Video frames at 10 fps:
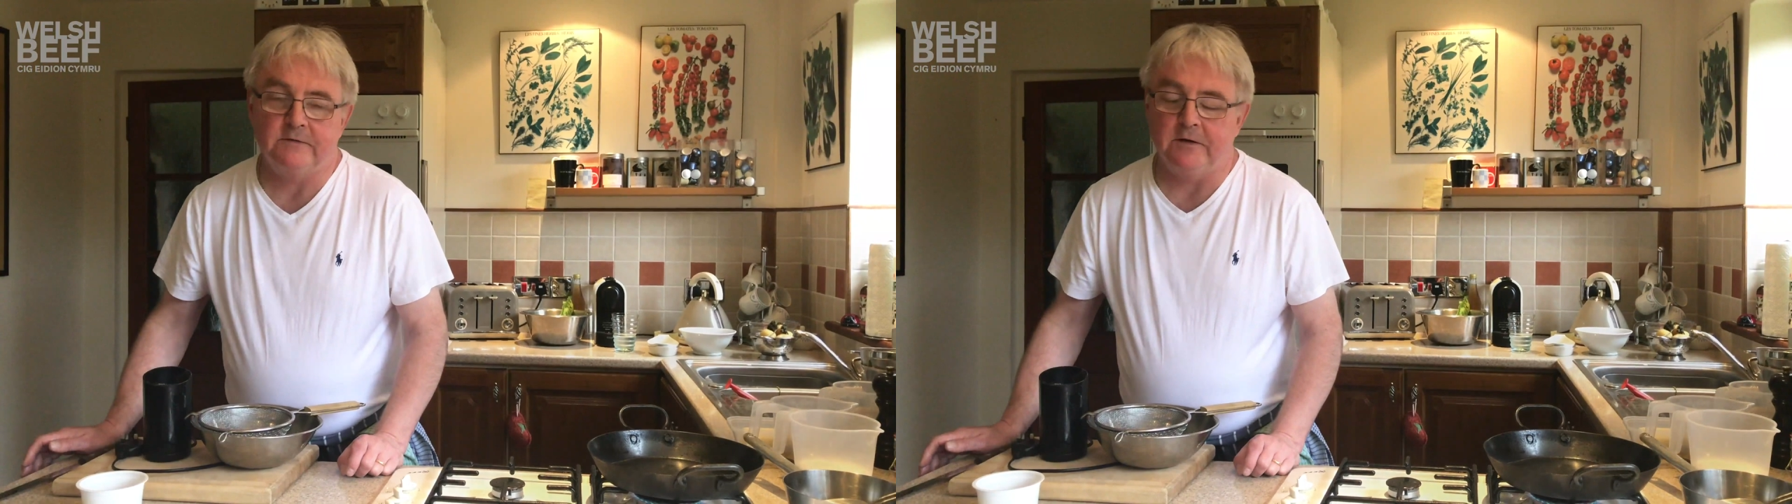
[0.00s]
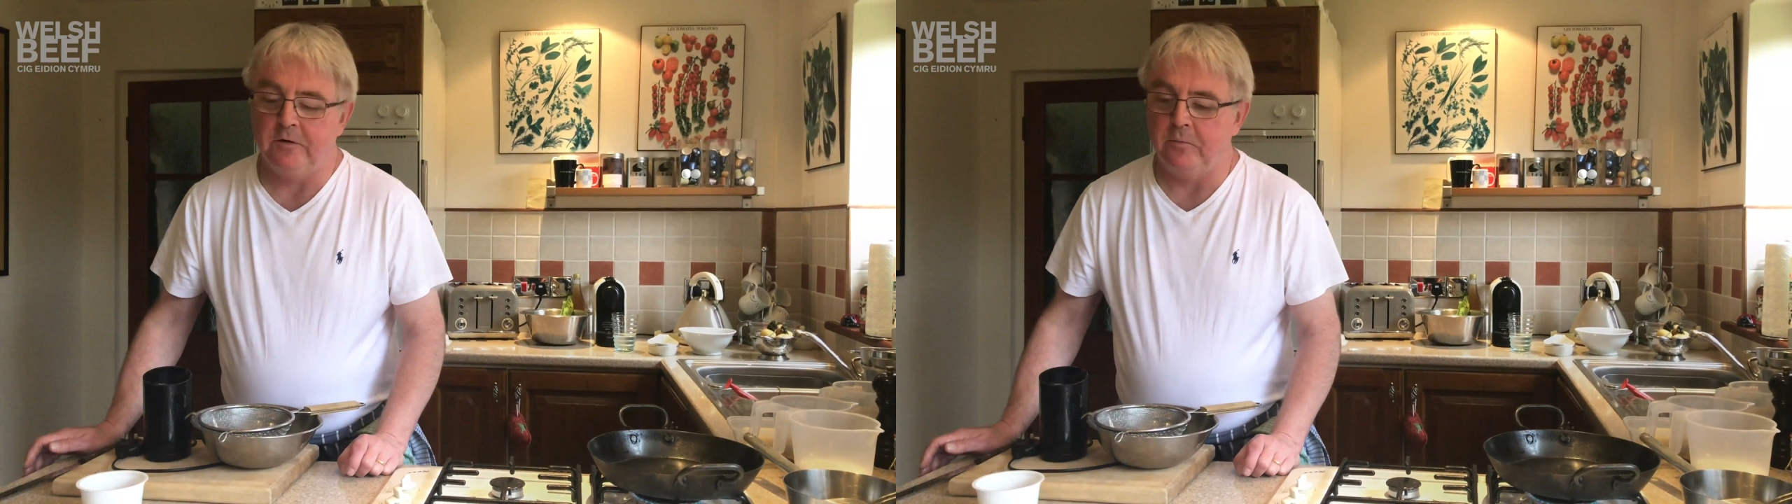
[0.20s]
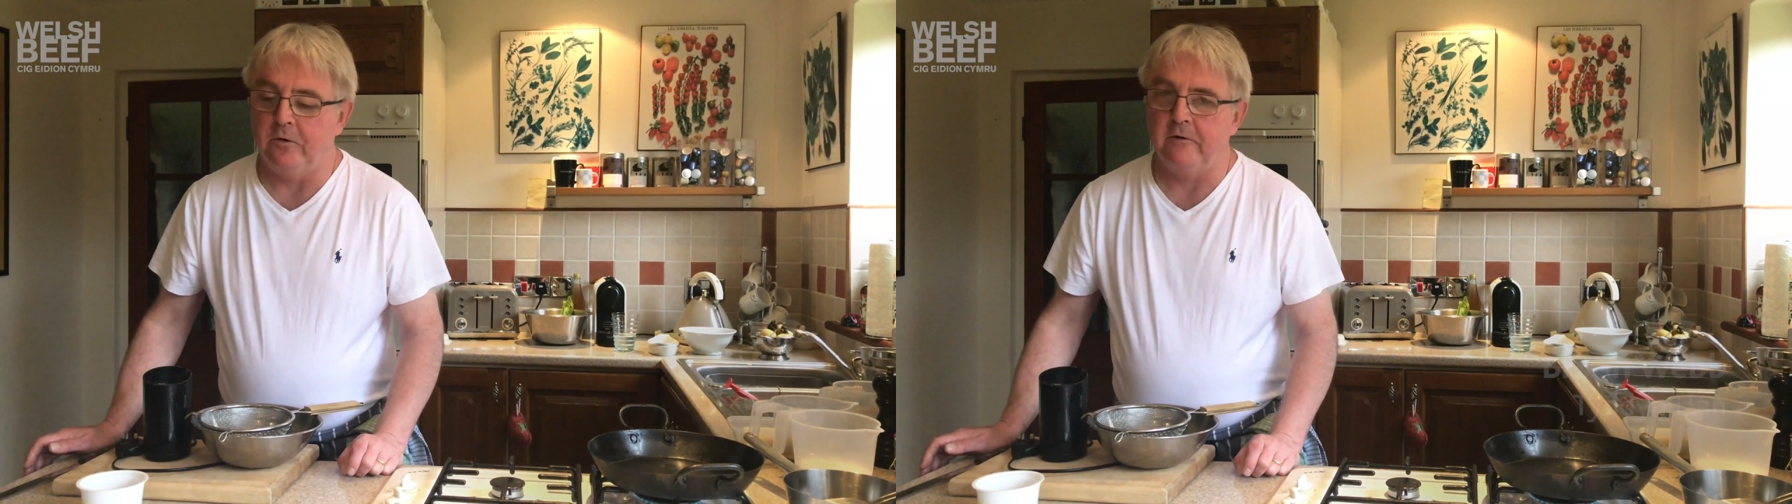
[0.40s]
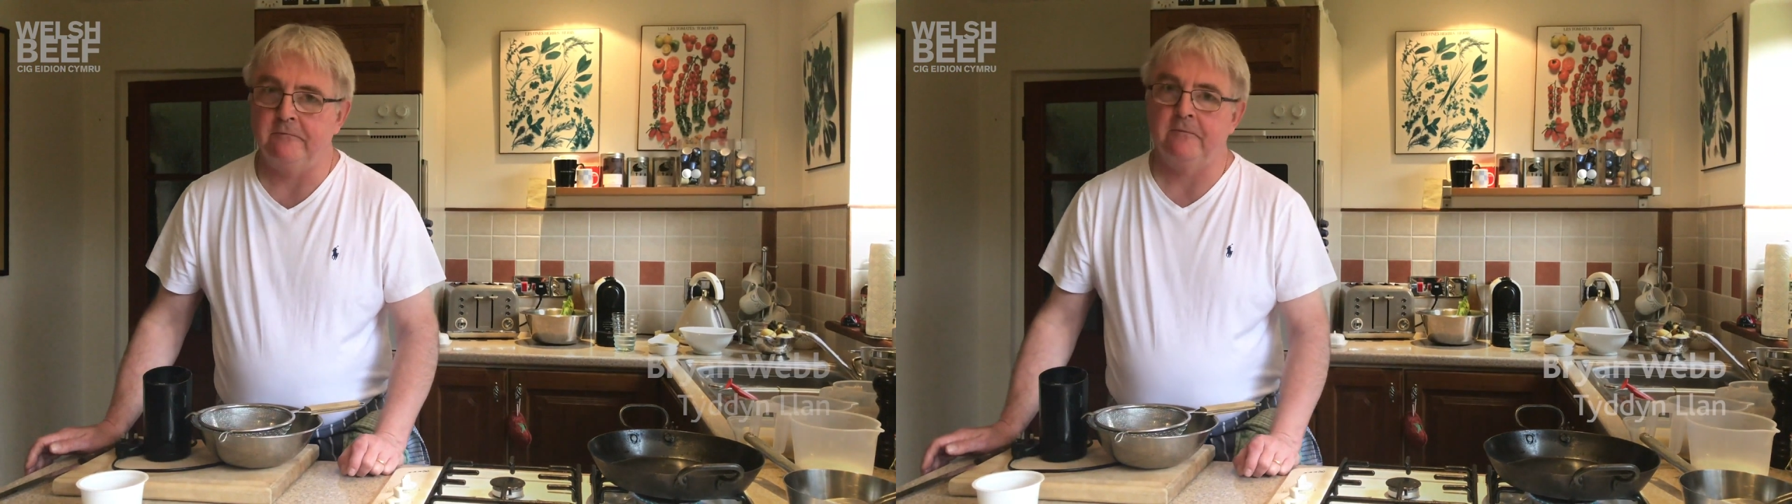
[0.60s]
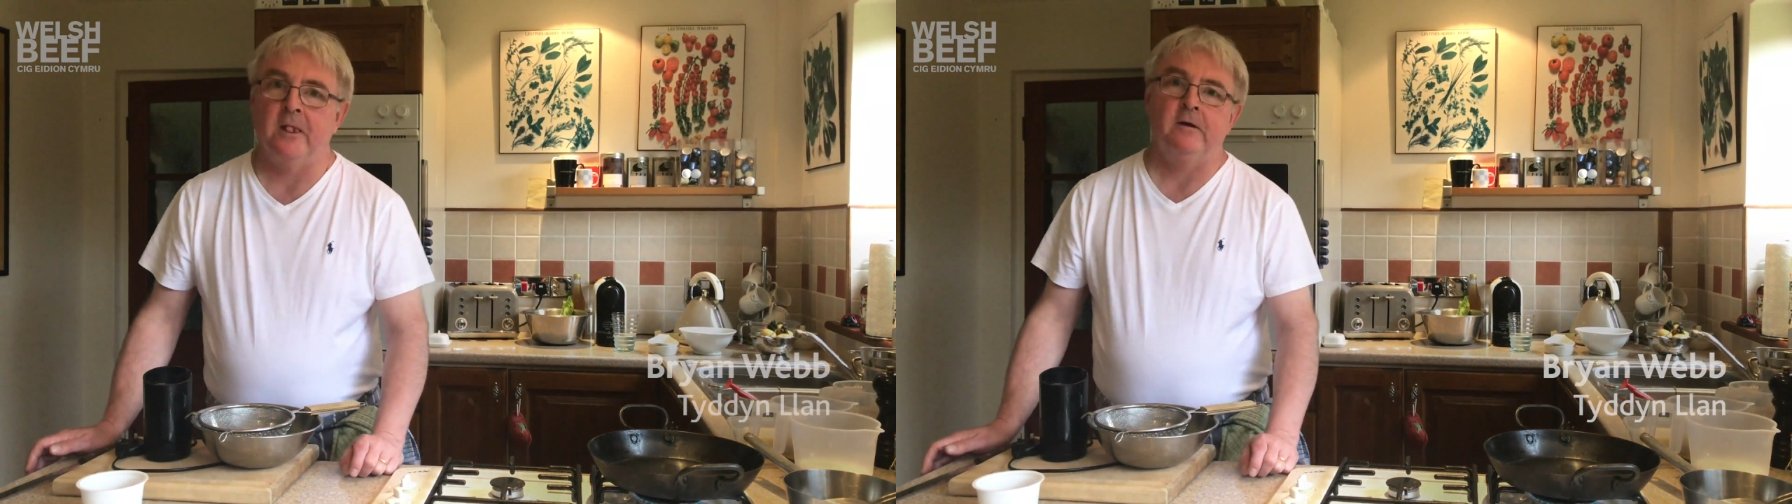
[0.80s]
steak au poivre.